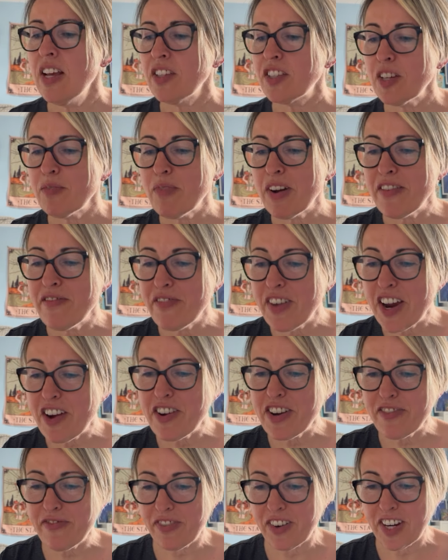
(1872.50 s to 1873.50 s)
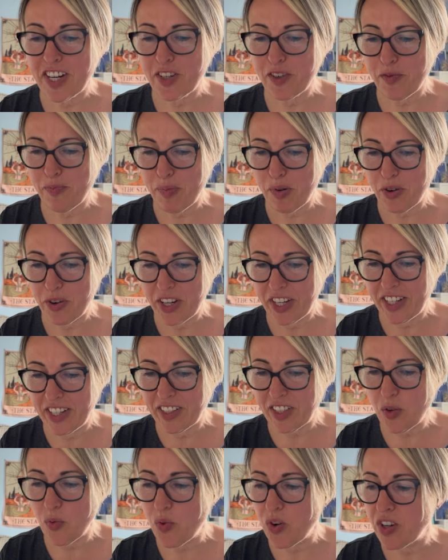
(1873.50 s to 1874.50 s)
So, my very final point
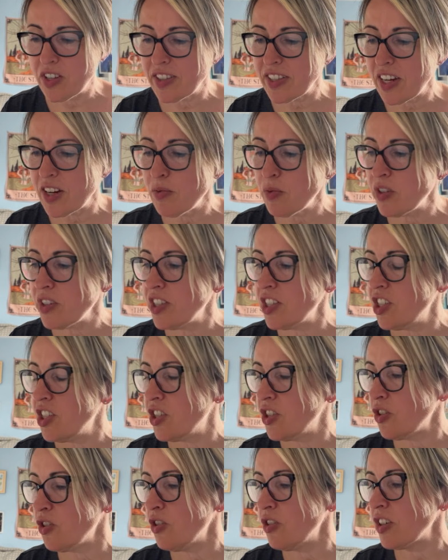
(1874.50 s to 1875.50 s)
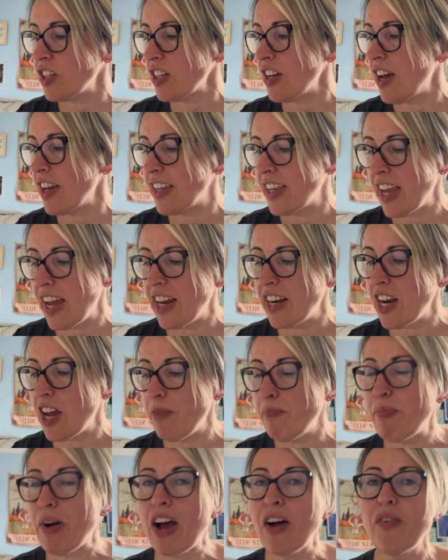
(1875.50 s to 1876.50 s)
was I wanted to talk again
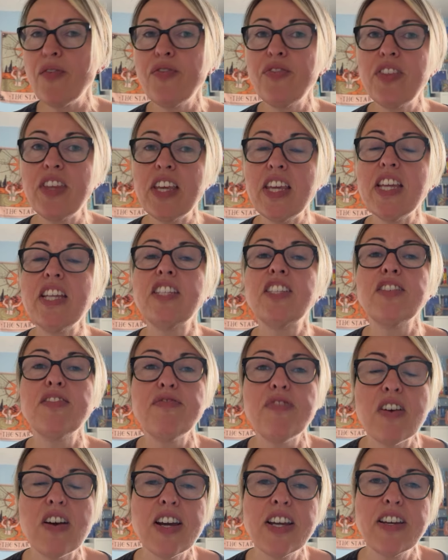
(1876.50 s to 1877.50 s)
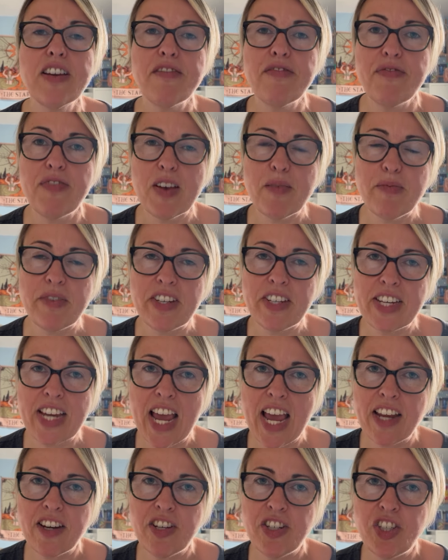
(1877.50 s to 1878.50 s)
about the divine feminine
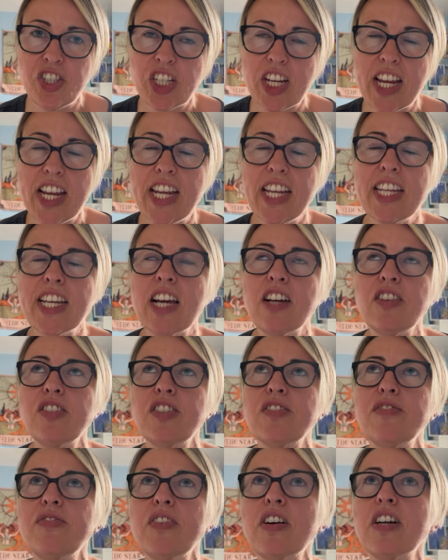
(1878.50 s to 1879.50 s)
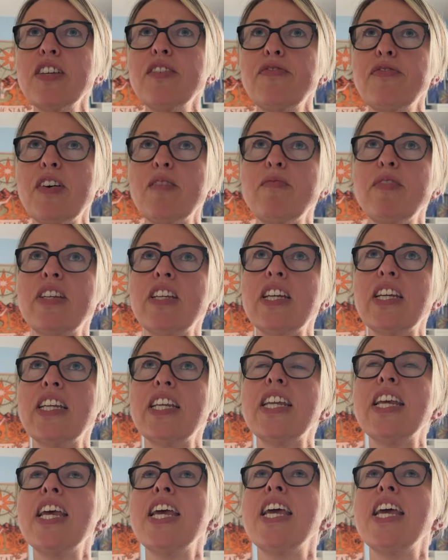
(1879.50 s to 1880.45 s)
energy. Now, divine feminine